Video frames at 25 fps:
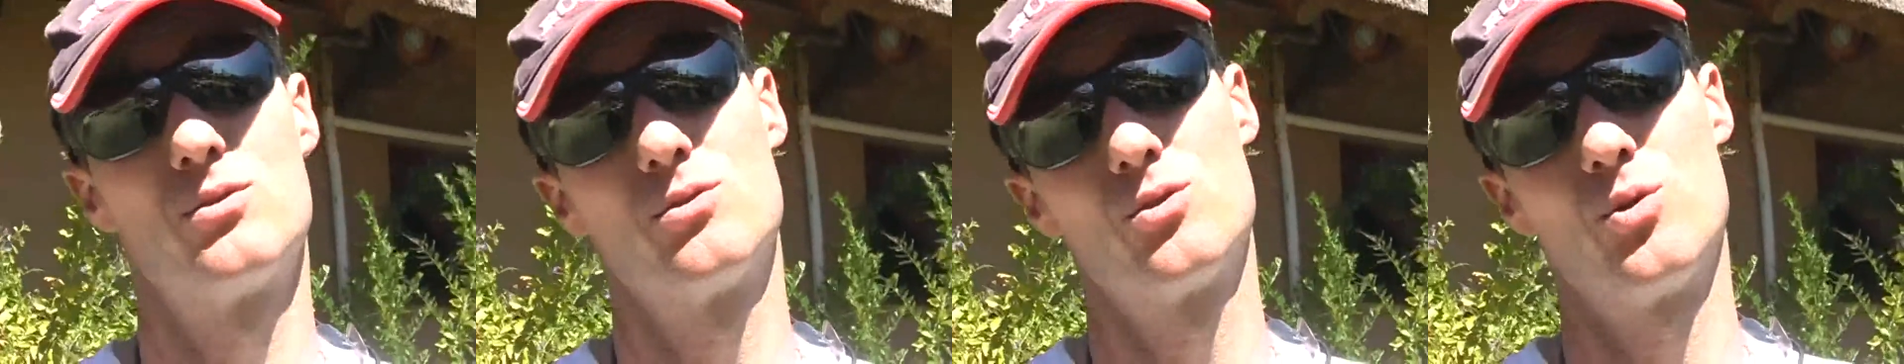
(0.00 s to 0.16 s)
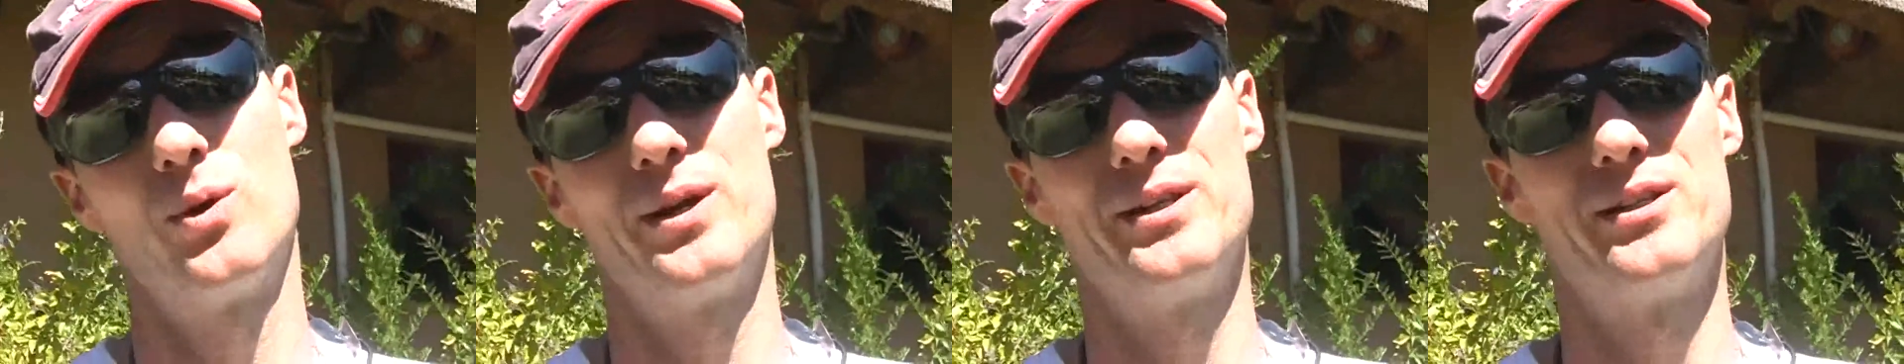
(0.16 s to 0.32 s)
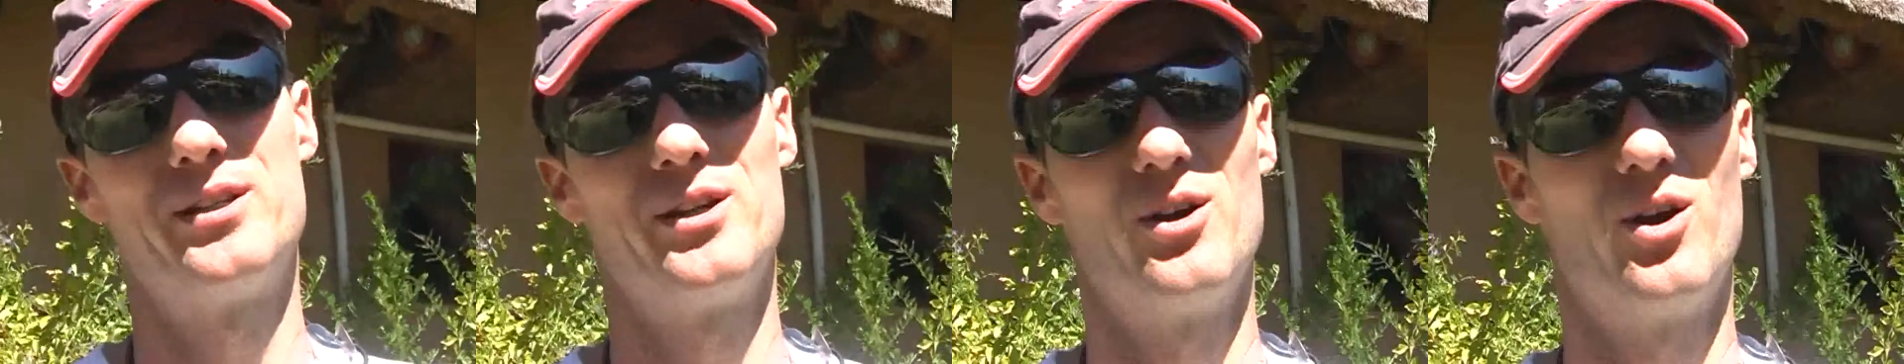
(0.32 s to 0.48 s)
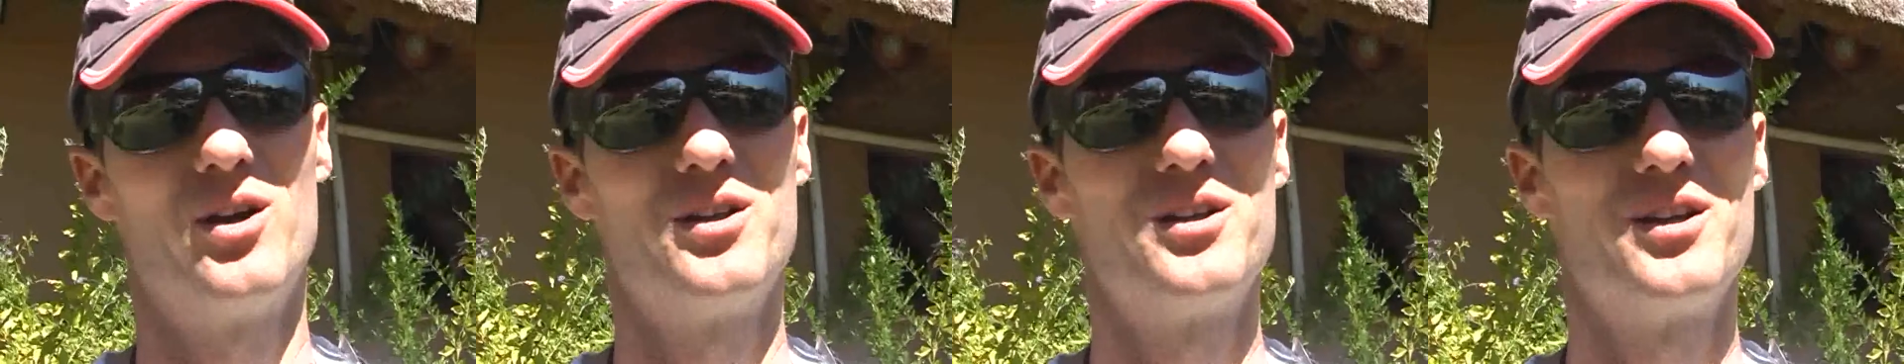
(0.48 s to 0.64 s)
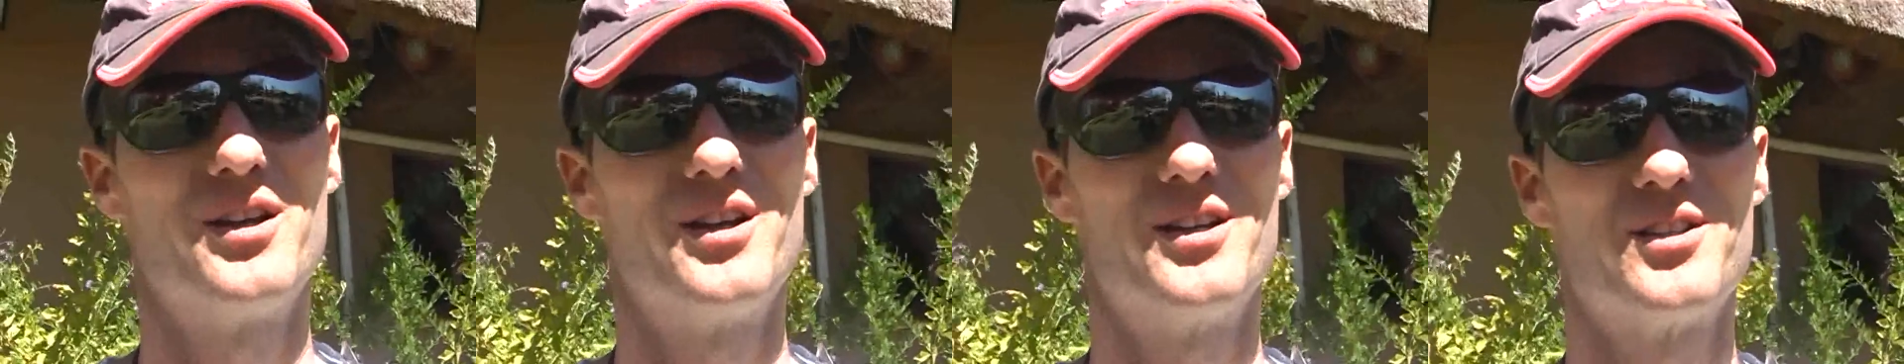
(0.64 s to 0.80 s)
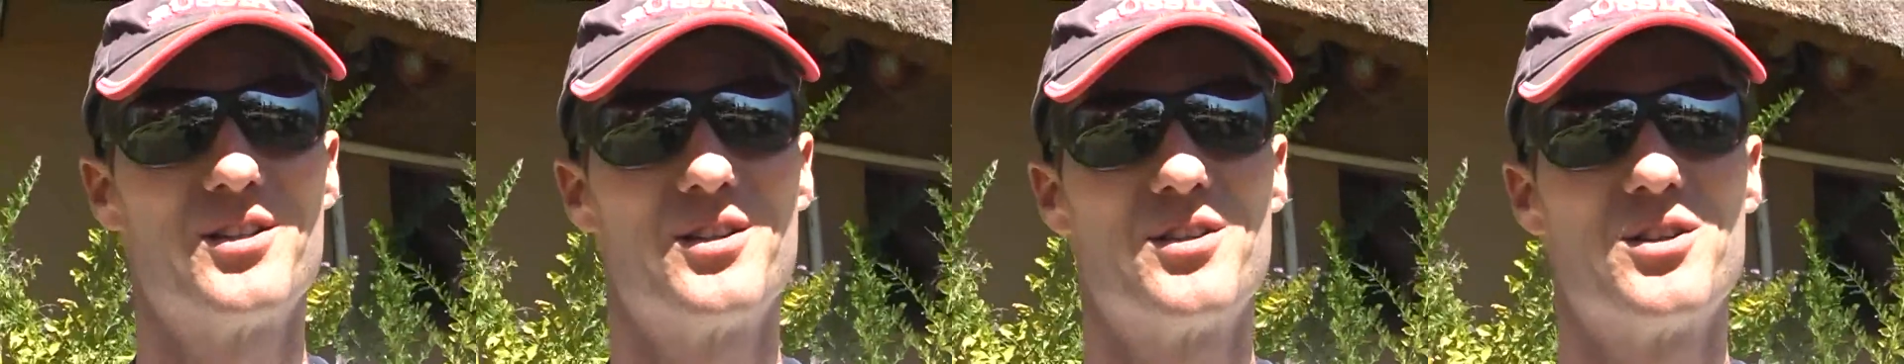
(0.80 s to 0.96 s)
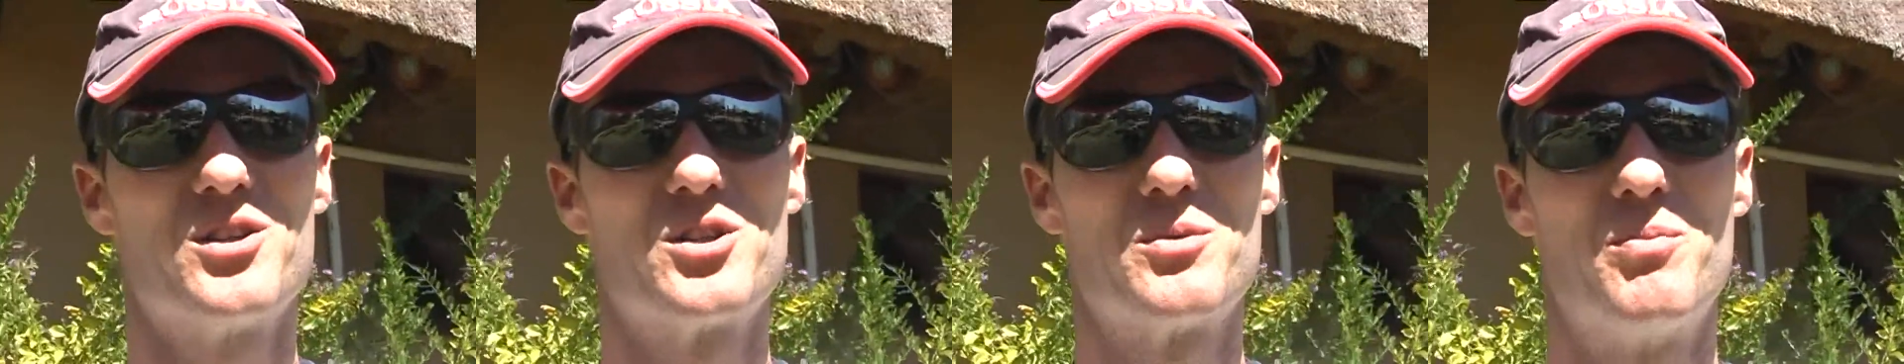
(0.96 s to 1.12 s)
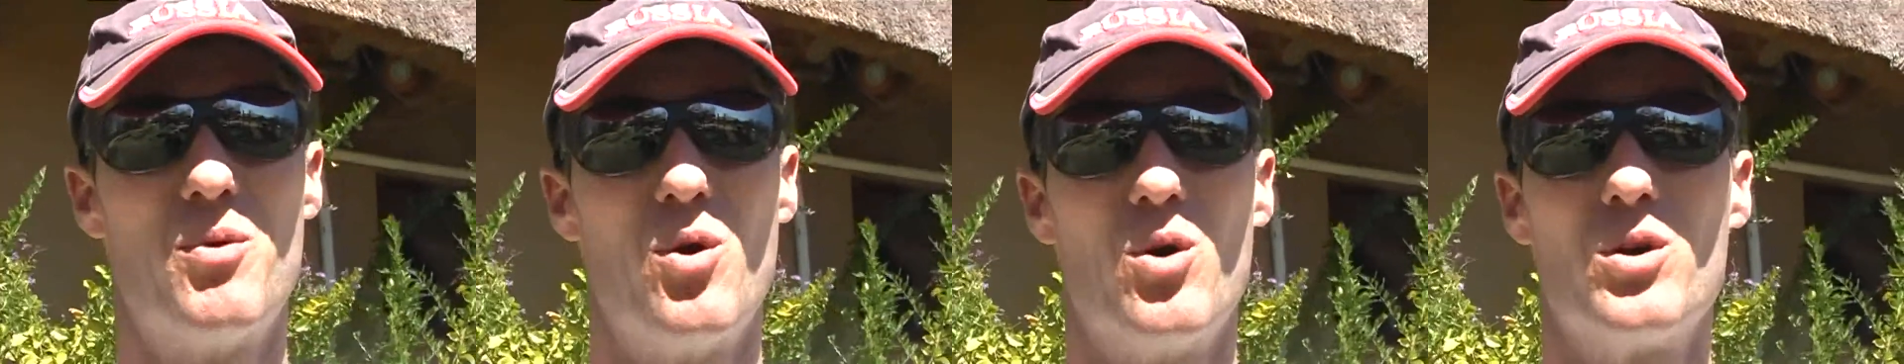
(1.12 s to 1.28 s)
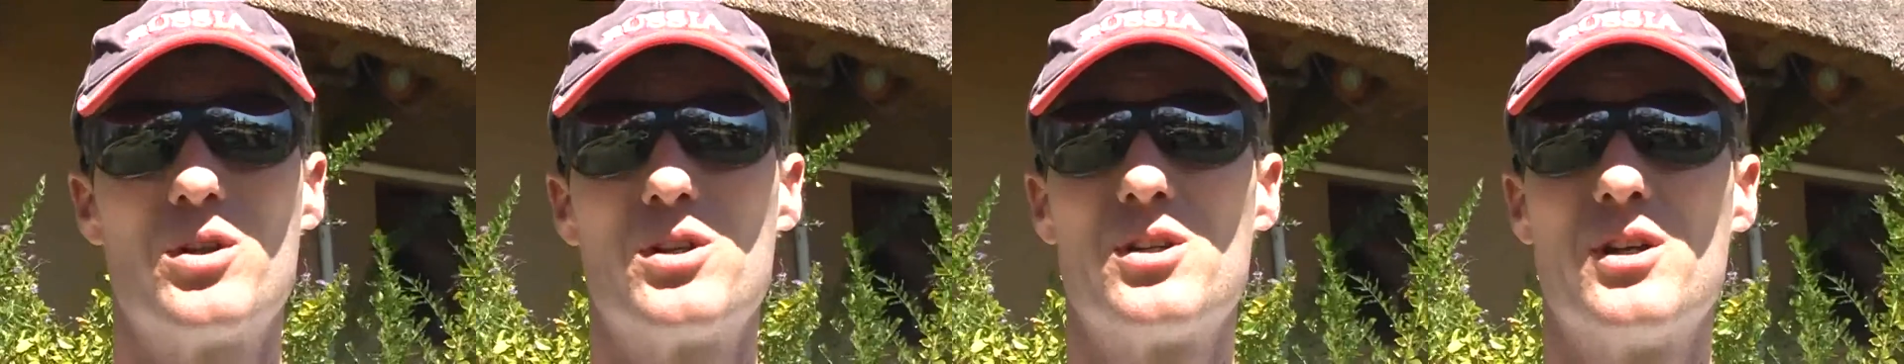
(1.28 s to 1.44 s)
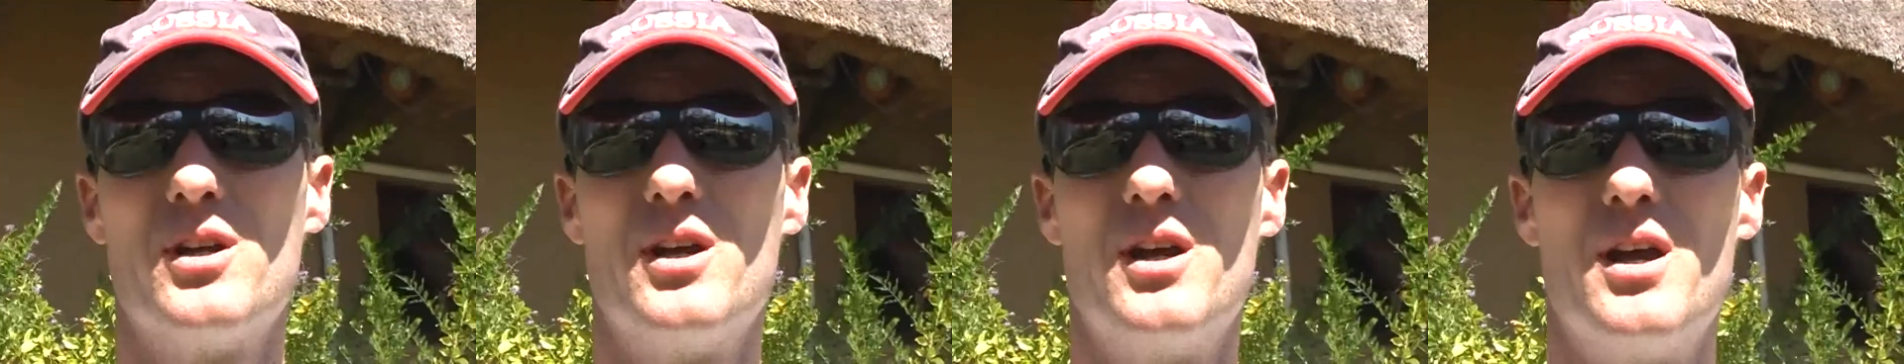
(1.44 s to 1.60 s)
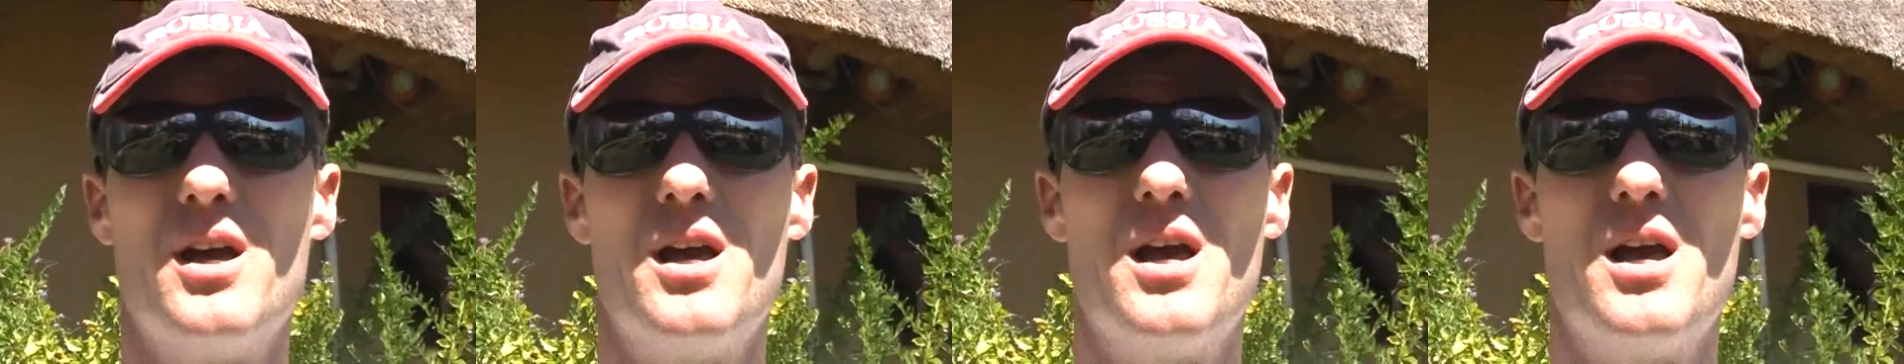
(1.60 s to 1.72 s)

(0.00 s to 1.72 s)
20 odd years in the sport